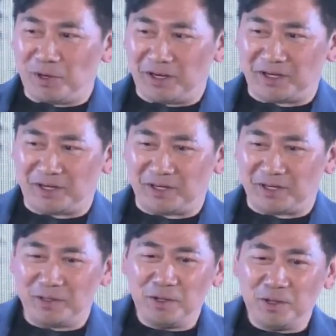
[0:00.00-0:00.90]
product,
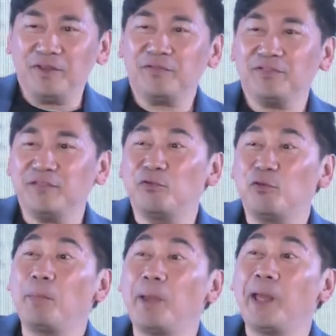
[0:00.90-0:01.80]

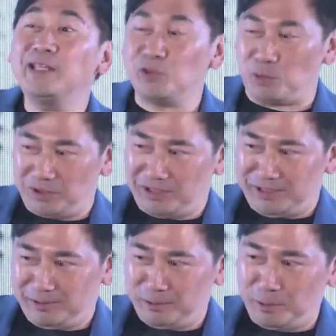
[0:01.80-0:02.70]
54
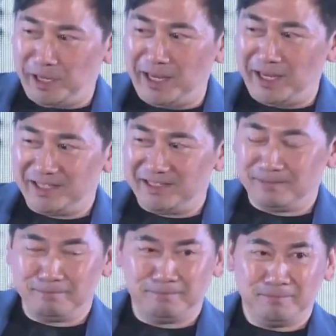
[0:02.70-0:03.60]
pesos, okay,
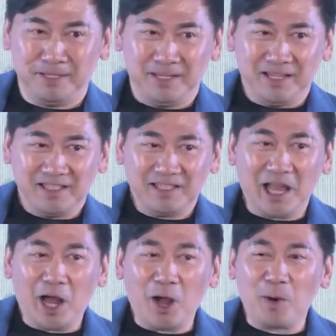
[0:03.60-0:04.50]

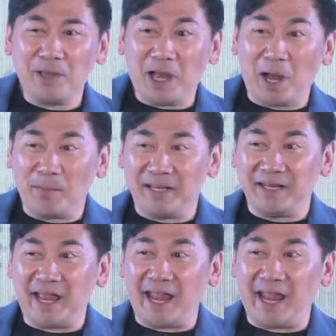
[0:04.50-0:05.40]
now become
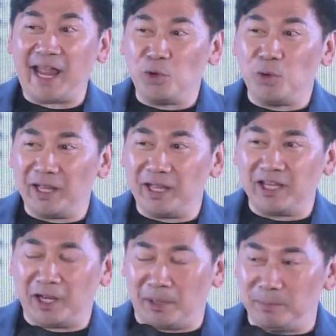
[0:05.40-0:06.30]
an annual
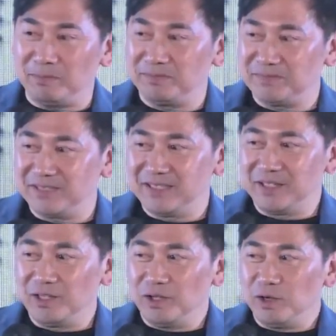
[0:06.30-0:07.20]
income
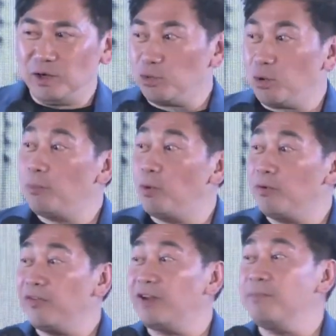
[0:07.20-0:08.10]
of
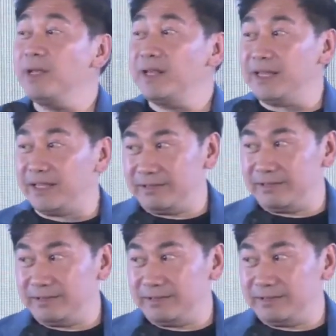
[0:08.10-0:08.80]
12.5 million.